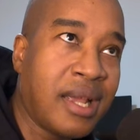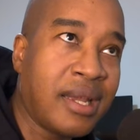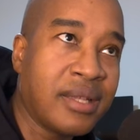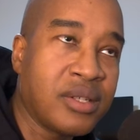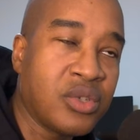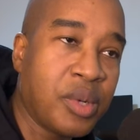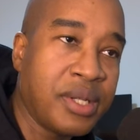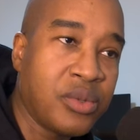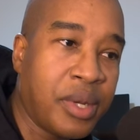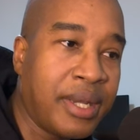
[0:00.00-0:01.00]
heading into
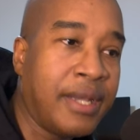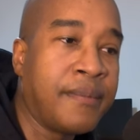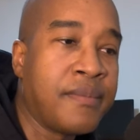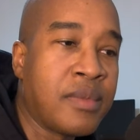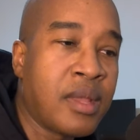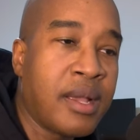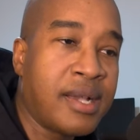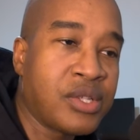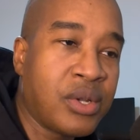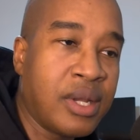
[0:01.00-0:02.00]
2020,
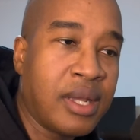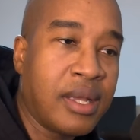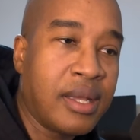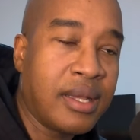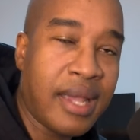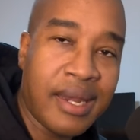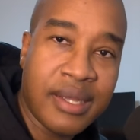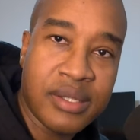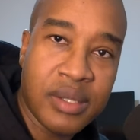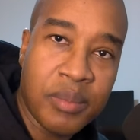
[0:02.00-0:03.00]
I started getting
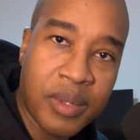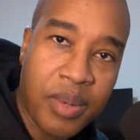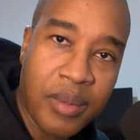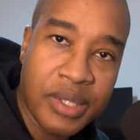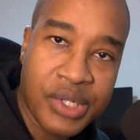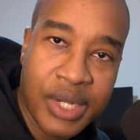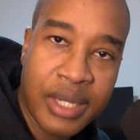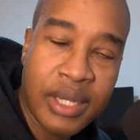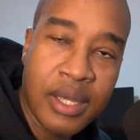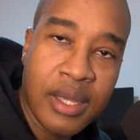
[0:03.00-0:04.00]
into book
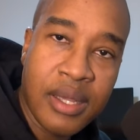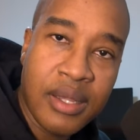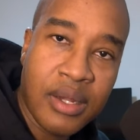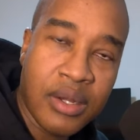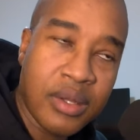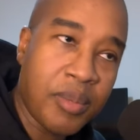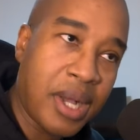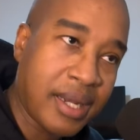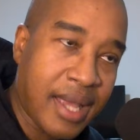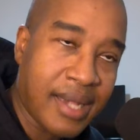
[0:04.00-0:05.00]
publishing, you know, the
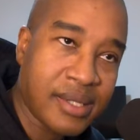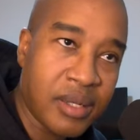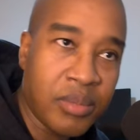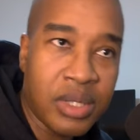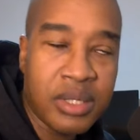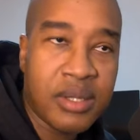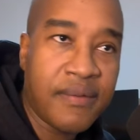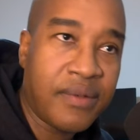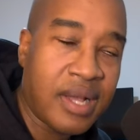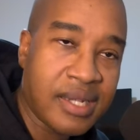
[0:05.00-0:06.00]
podcasting book, the
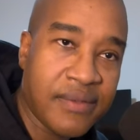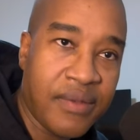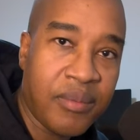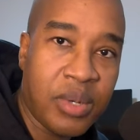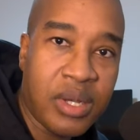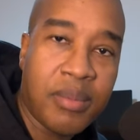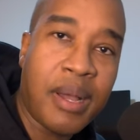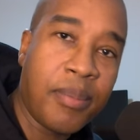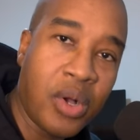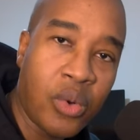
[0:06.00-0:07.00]
philosophy book, my
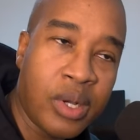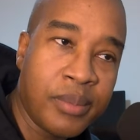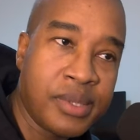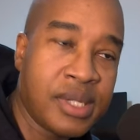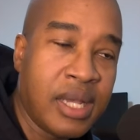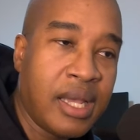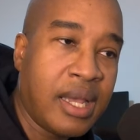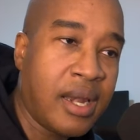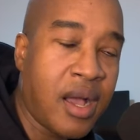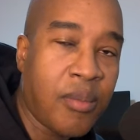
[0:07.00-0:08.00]
poems,
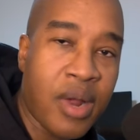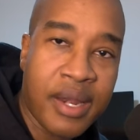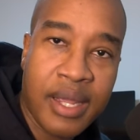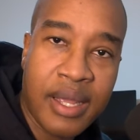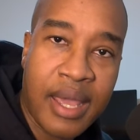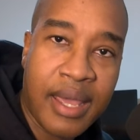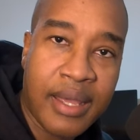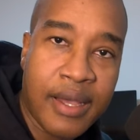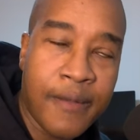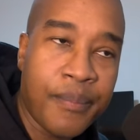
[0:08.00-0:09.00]
and now I'm writing a,
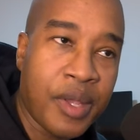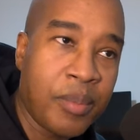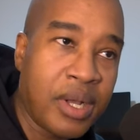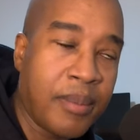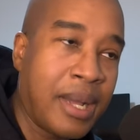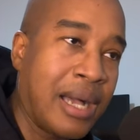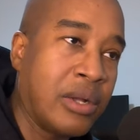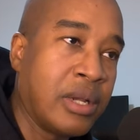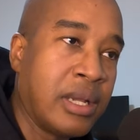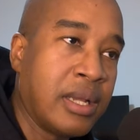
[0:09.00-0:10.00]
um, a book
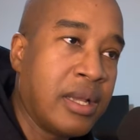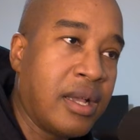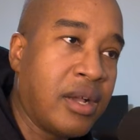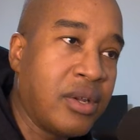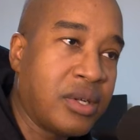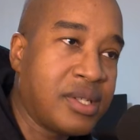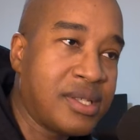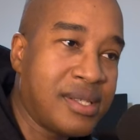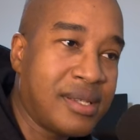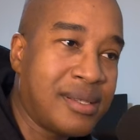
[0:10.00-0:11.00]
about uh,
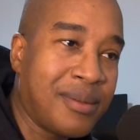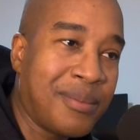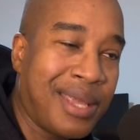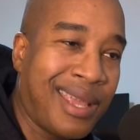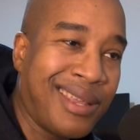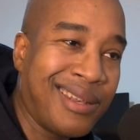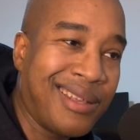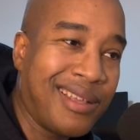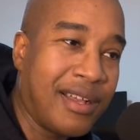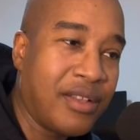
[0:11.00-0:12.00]
narcissism and
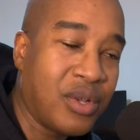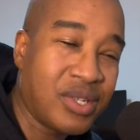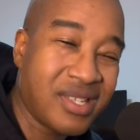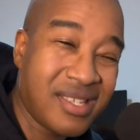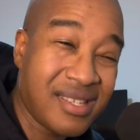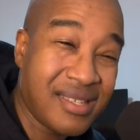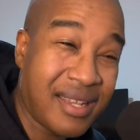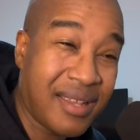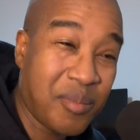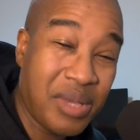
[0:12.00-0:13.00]
uh, narcissistic
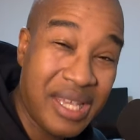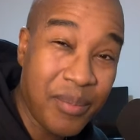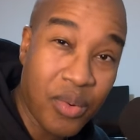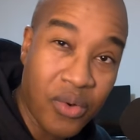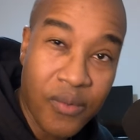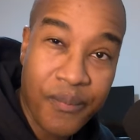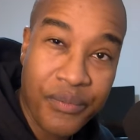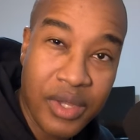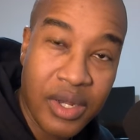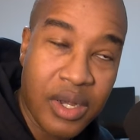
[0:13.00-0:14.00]
people,
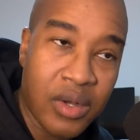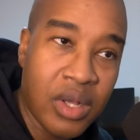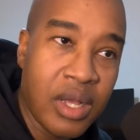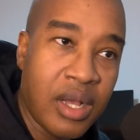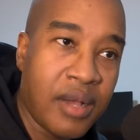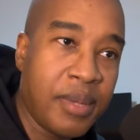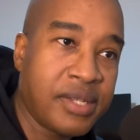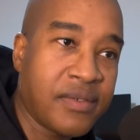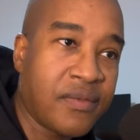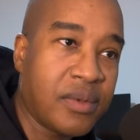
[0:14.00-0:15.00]
you know, uh,
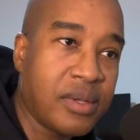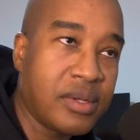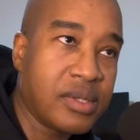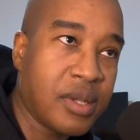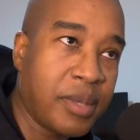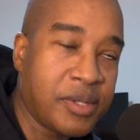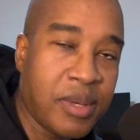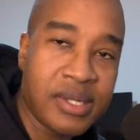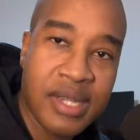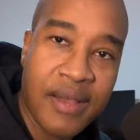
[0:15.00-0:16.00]
based of some
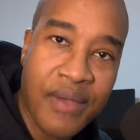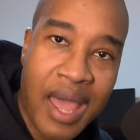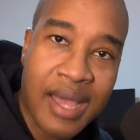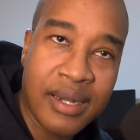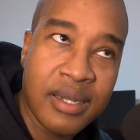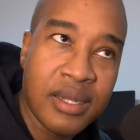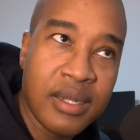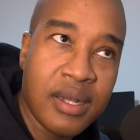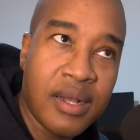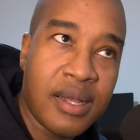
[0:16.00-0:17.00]
experience that I've had
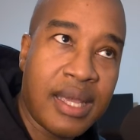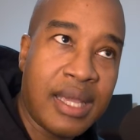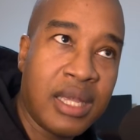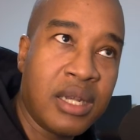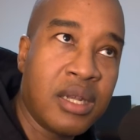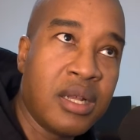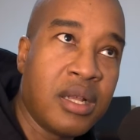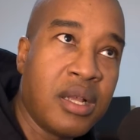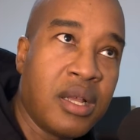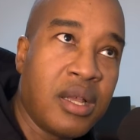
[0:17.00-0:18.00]
uh, in
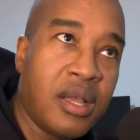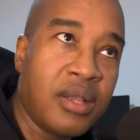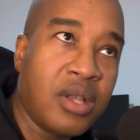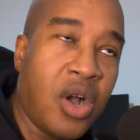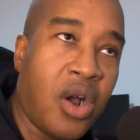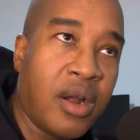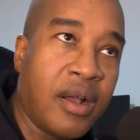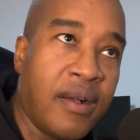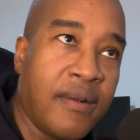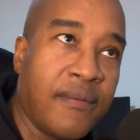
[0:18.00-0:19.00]
in the heart
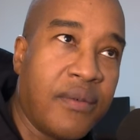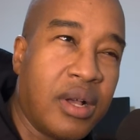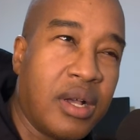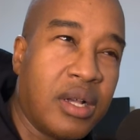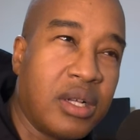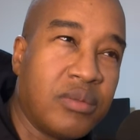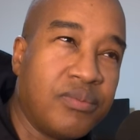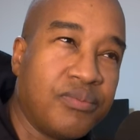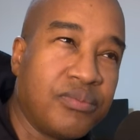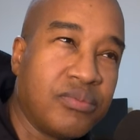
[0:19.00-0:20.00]
of
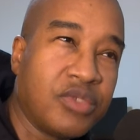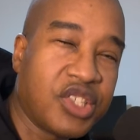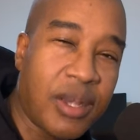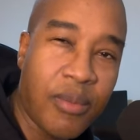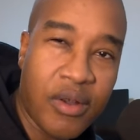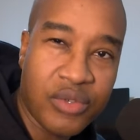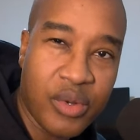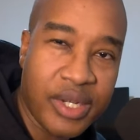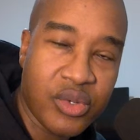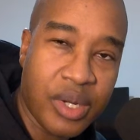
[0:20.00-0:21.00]
um, summer of
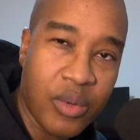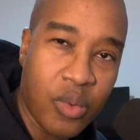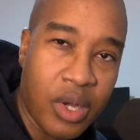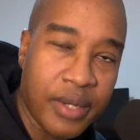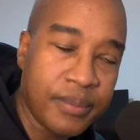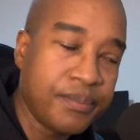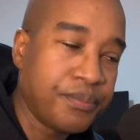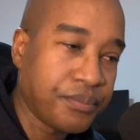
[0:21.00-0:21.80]
2021.